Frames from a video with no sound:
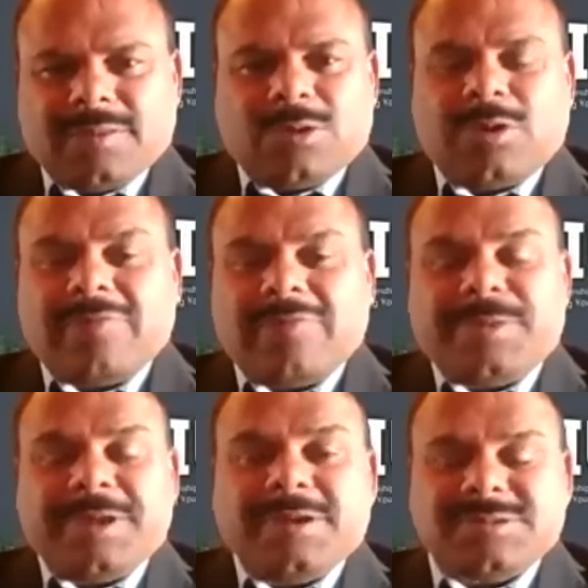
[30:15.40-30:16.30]
They don't
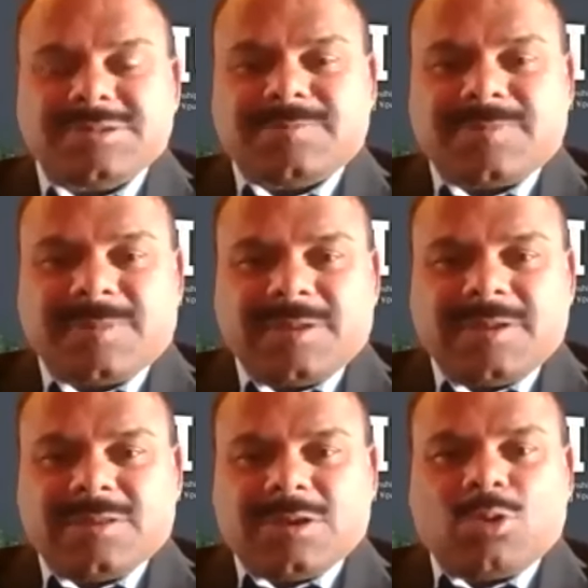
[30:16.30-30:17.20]
have parents.
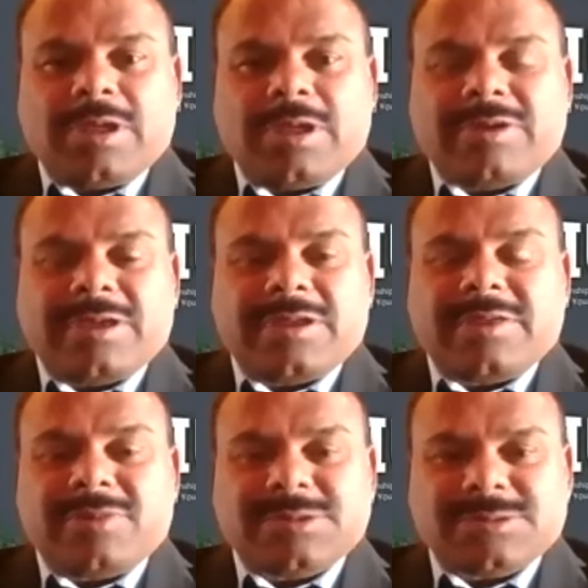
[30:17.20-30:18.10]
They don't have
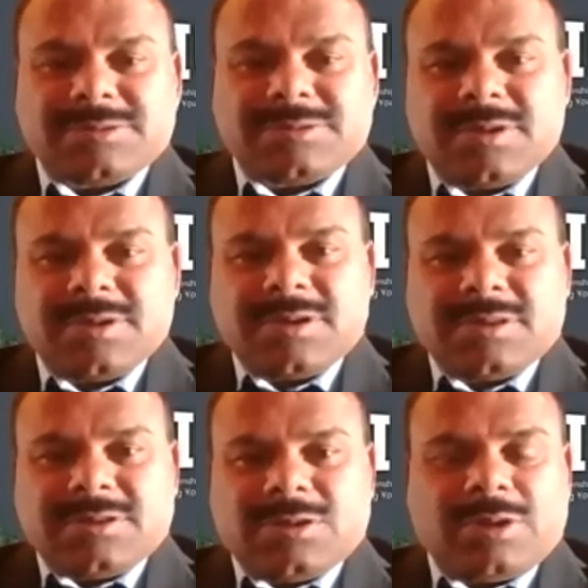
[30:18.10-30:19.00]
caregivers.
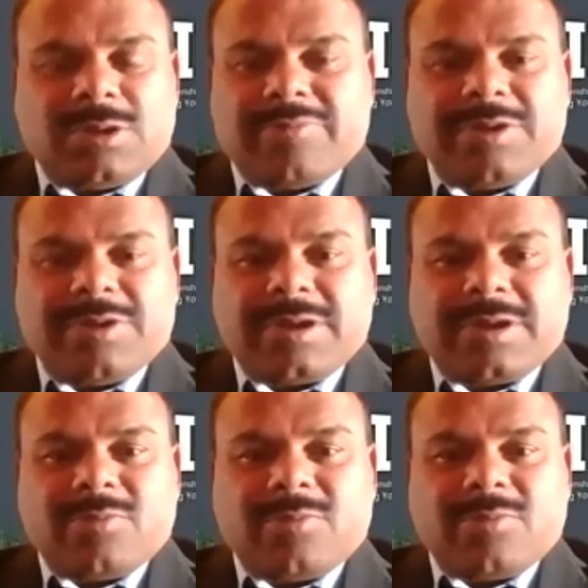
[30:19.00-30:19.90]
They don't have any
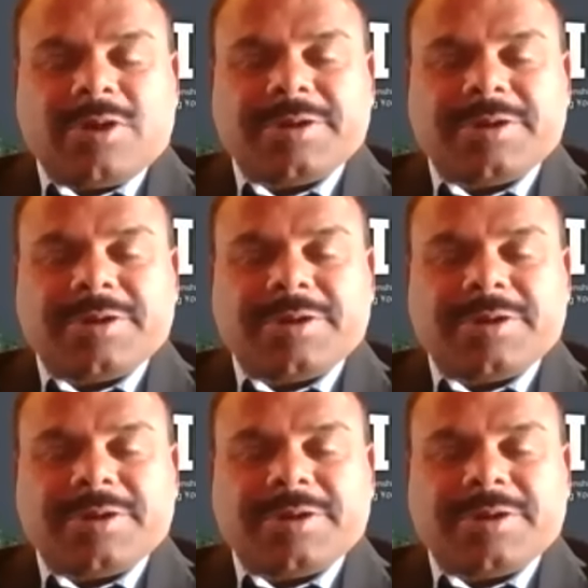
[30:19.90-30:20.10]
kind of